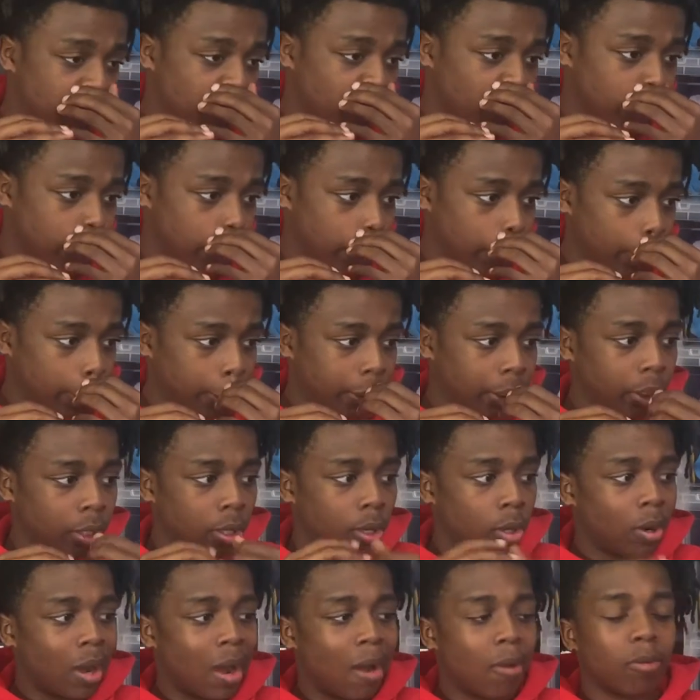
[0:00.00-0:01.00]
I just
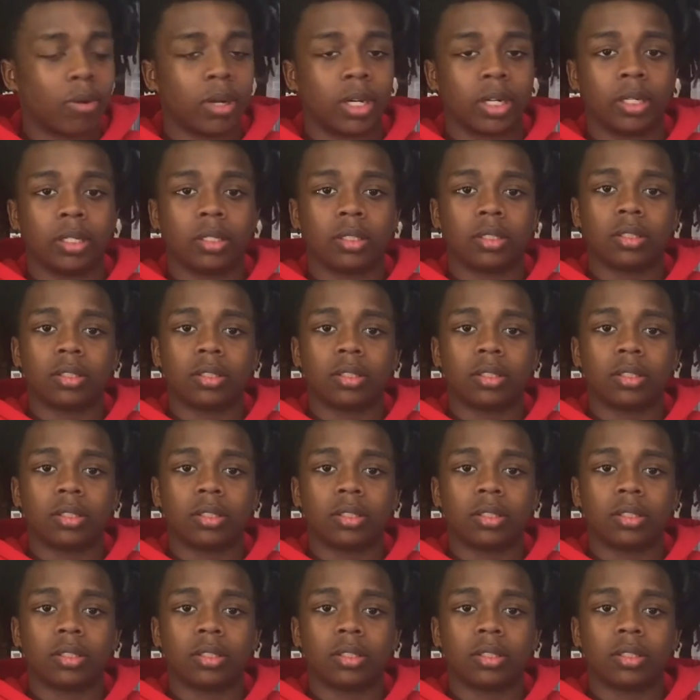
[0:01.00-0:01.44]
wanna, I